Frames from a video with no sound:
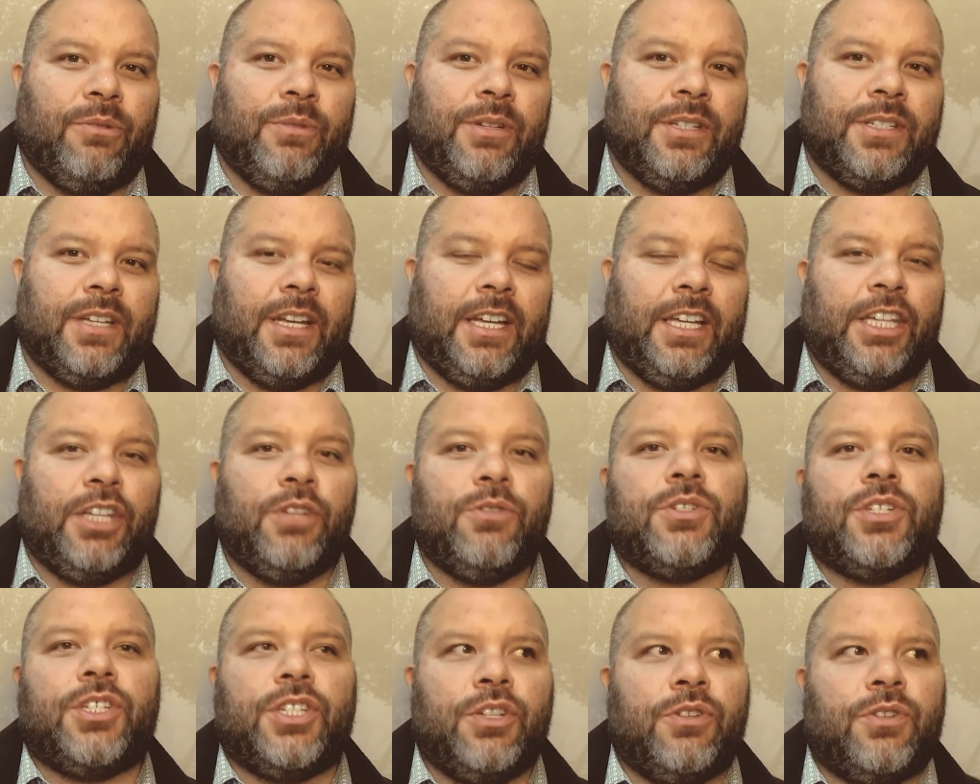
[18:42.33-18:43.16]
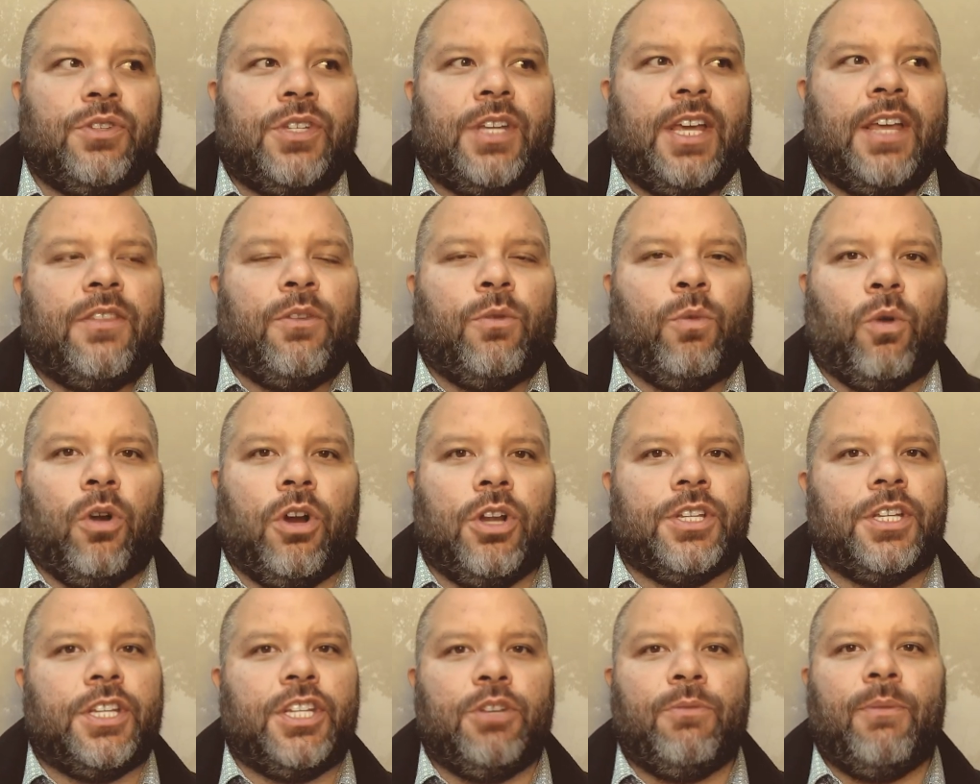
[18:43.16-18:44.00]
He's like, you say the
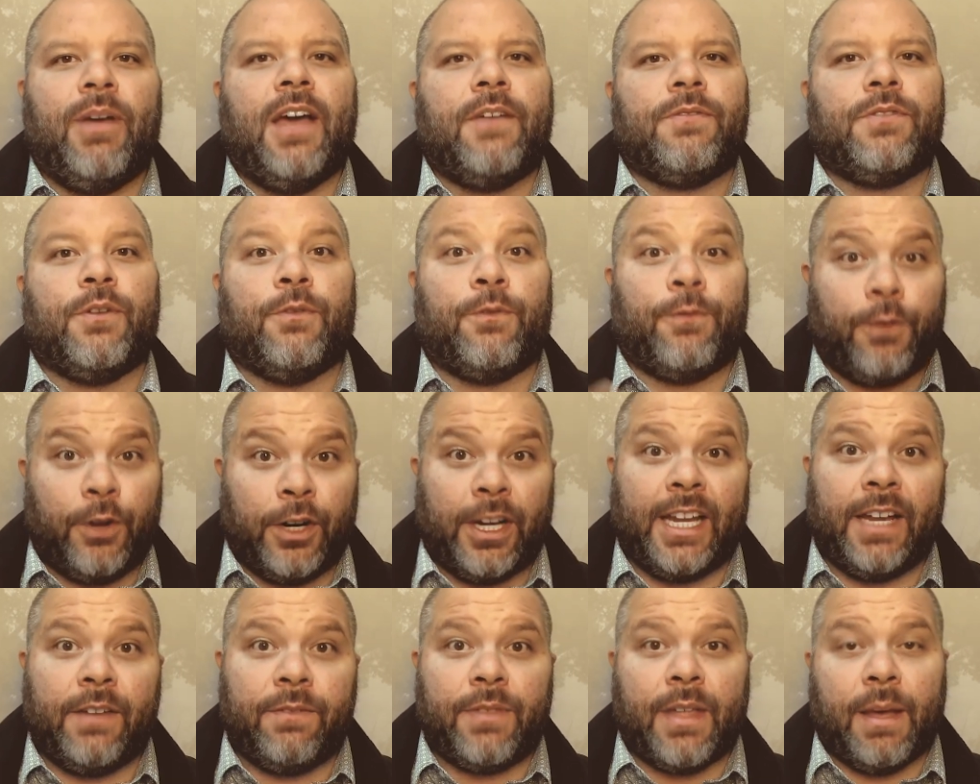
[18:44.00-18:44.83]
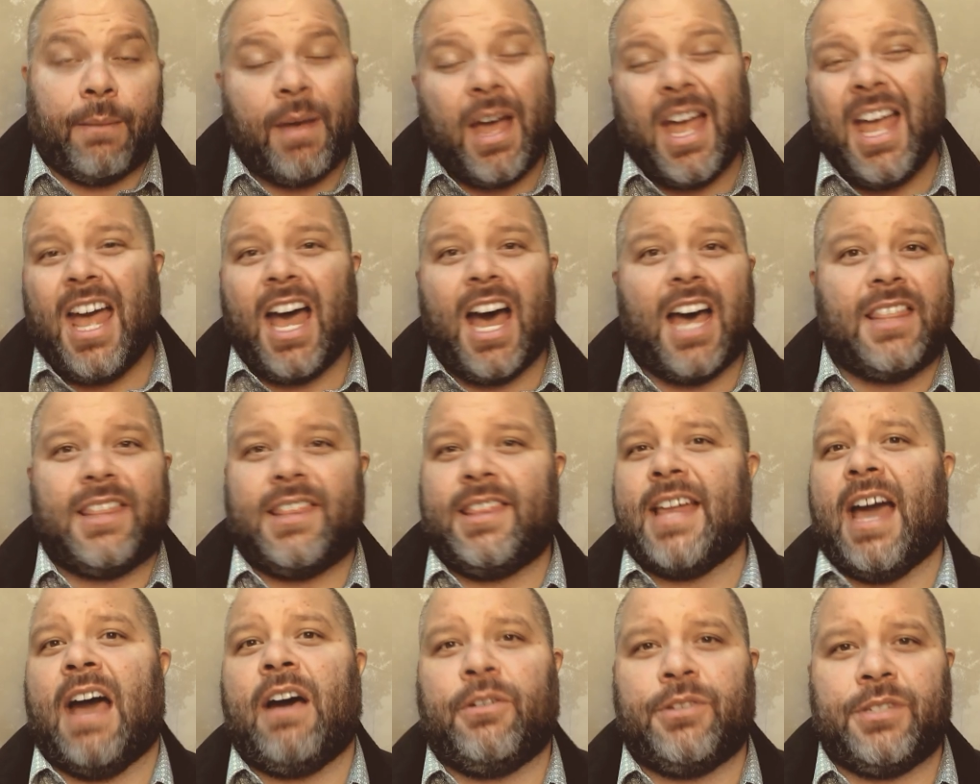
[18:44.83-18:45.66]
words, and you may have to forgive them
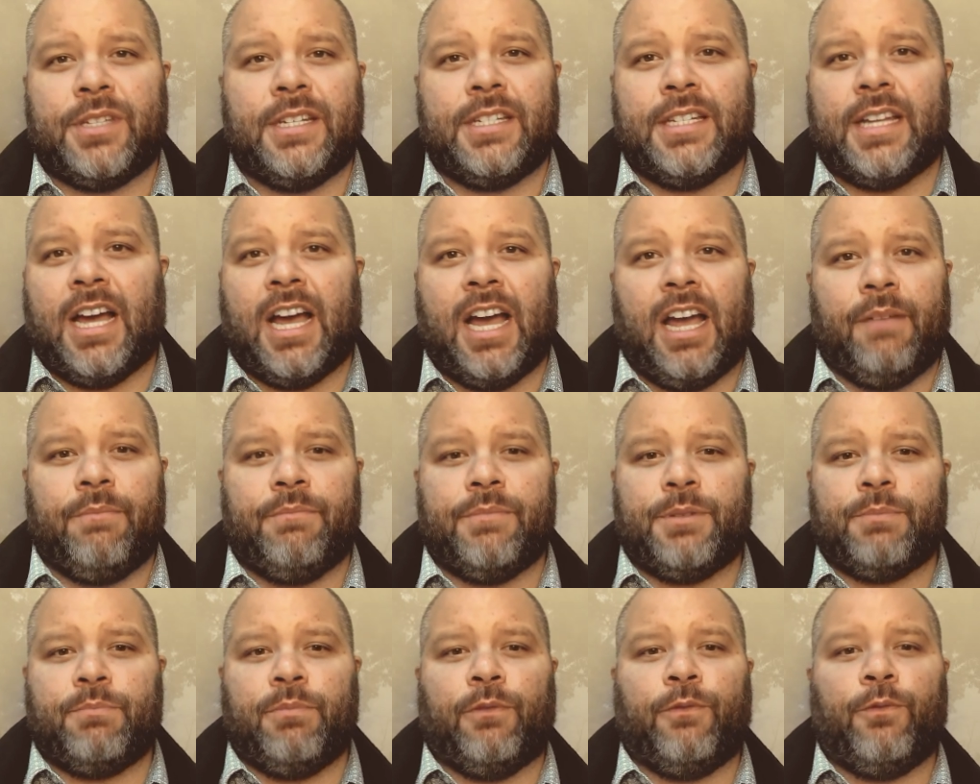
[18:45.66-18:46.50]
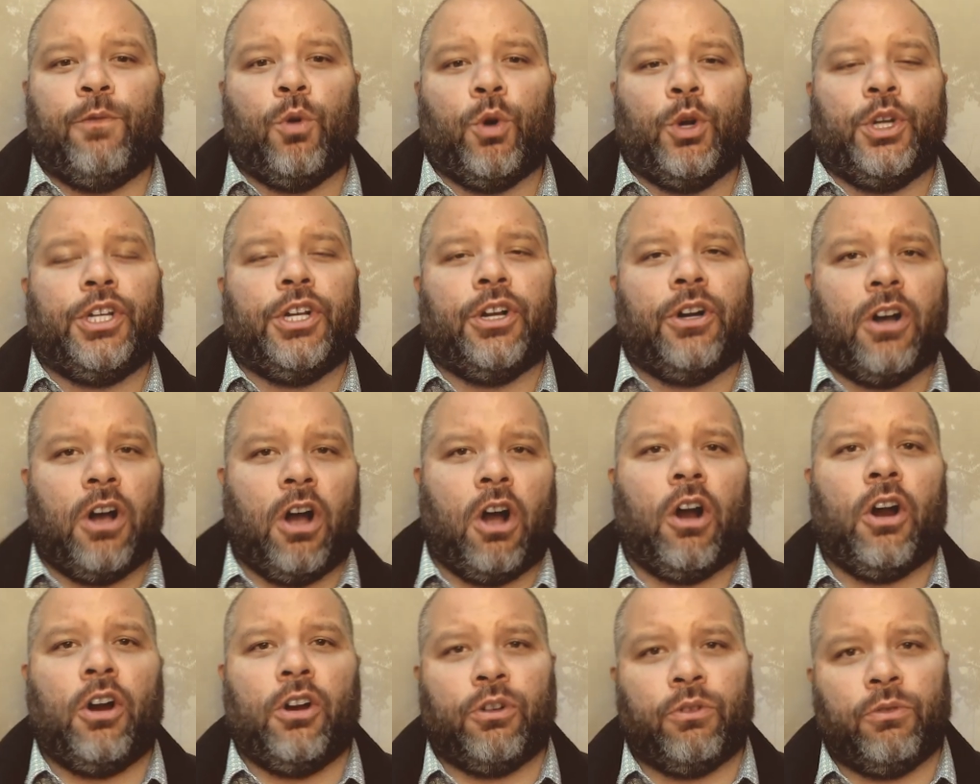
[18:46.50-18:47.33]
1,000 times before your
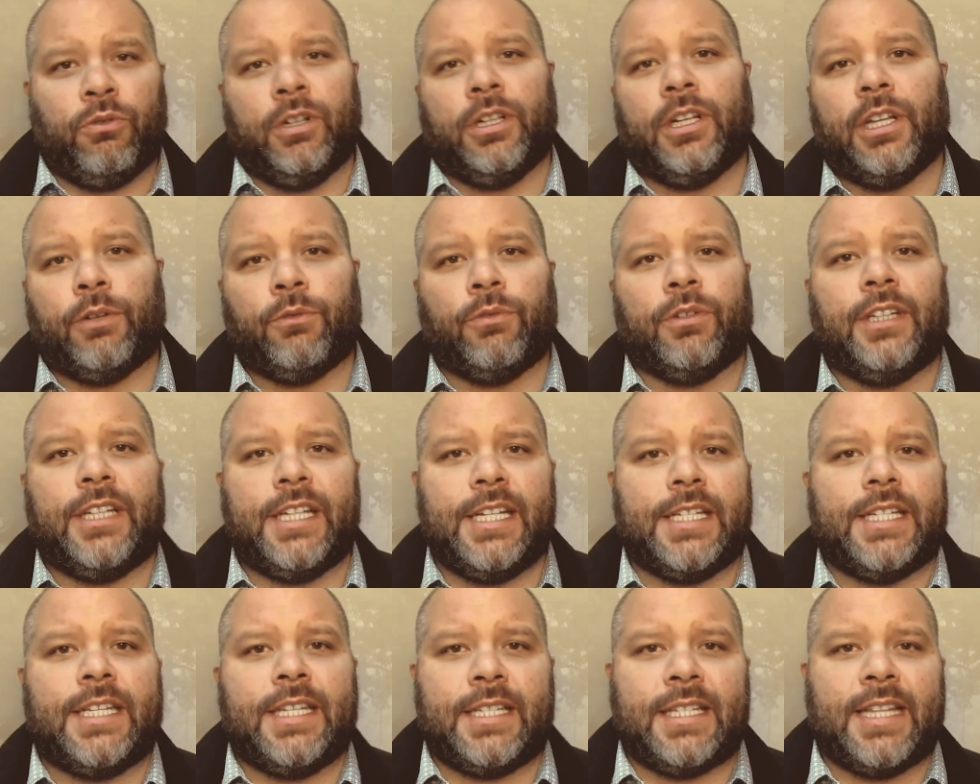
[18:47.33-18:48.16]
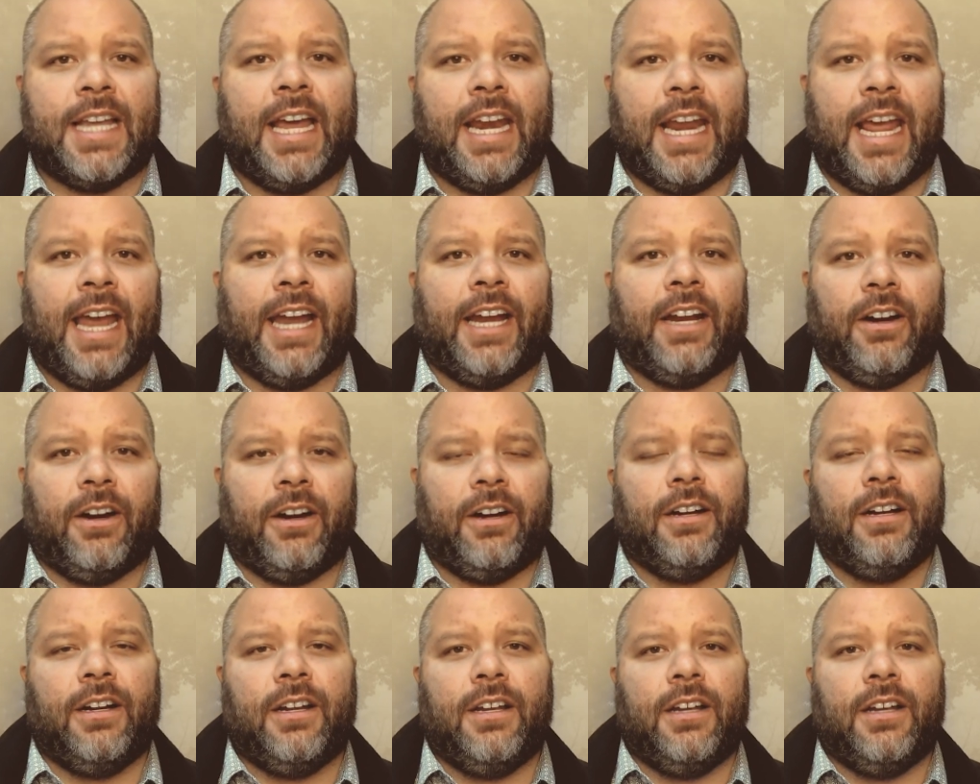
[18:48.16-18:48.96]
heart really releases that anger.